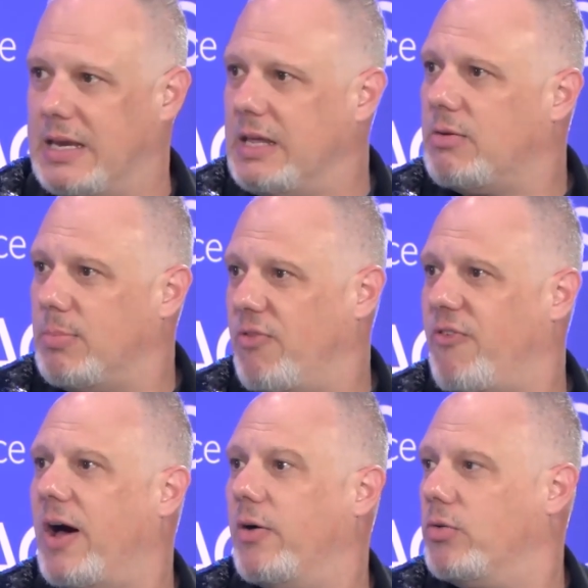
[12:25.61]
need to be
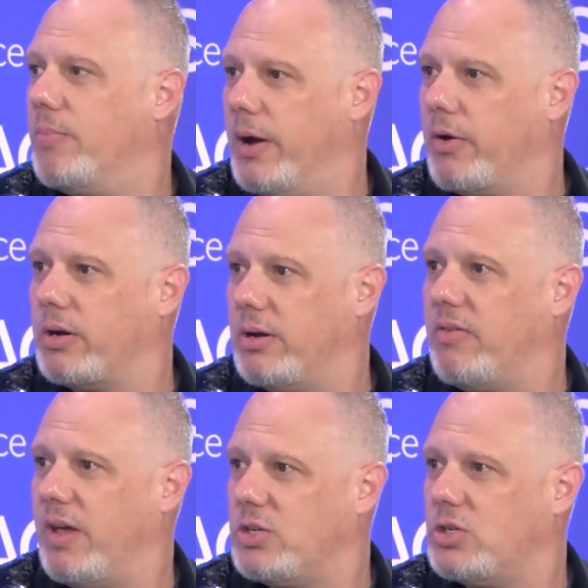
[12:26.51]
found by
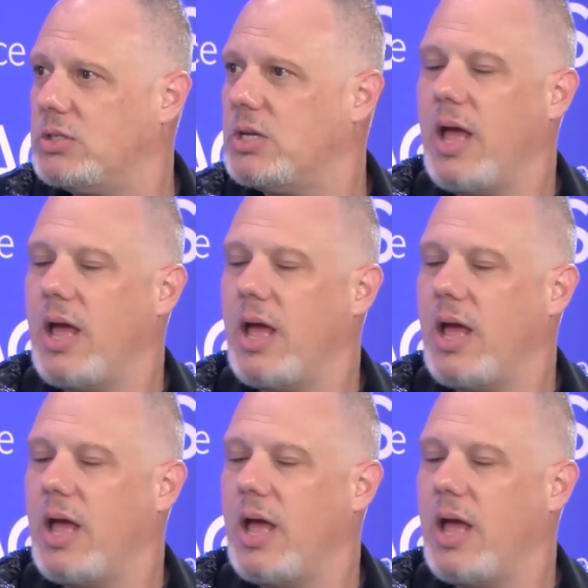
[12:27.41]
organizations,